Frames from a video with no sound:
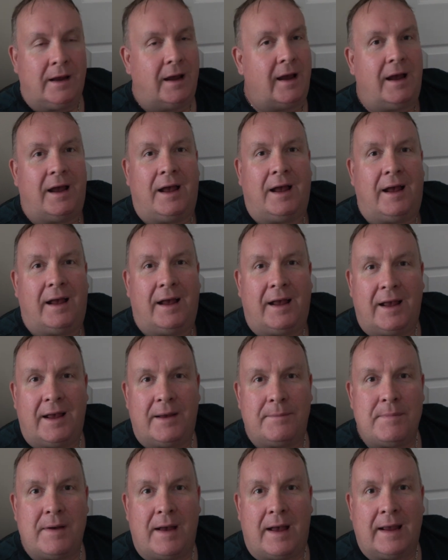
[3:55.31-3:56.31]

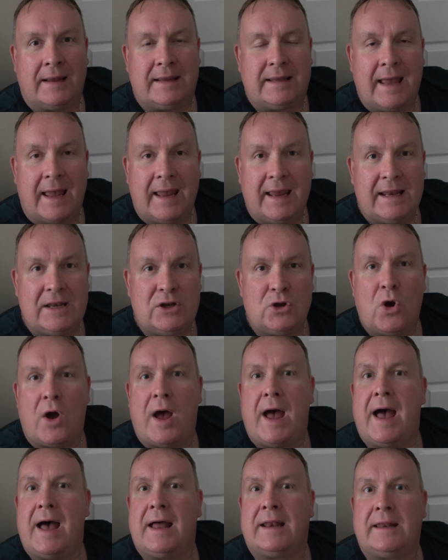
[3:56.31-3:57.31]
Um, again,
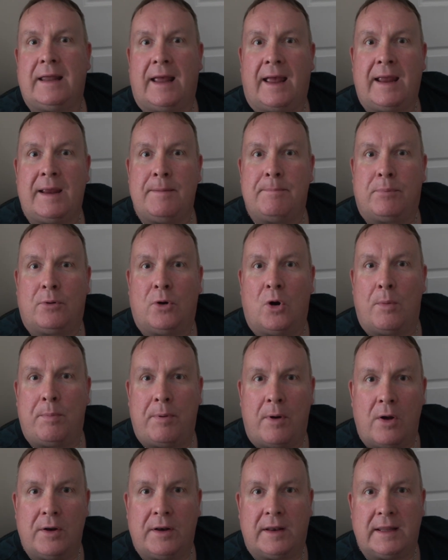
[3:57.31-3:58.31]
not had a
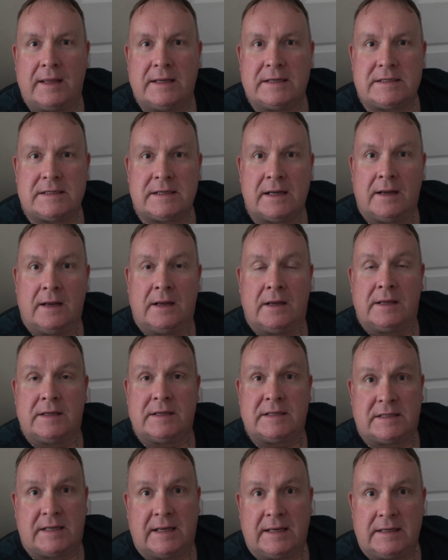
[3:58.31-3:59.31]
prop on this
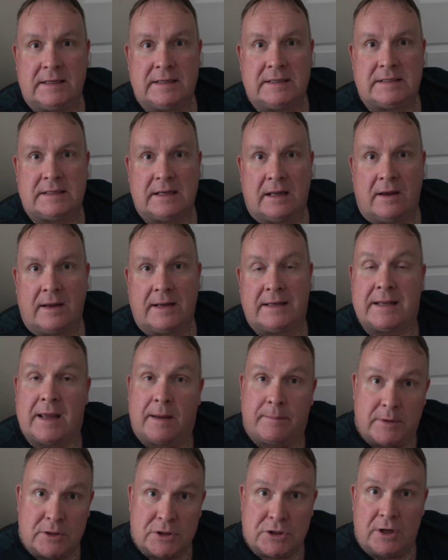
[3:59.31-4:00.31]
since I
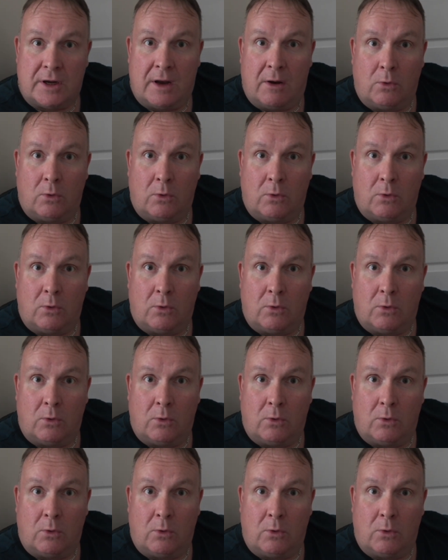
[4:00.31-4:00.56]
damaged the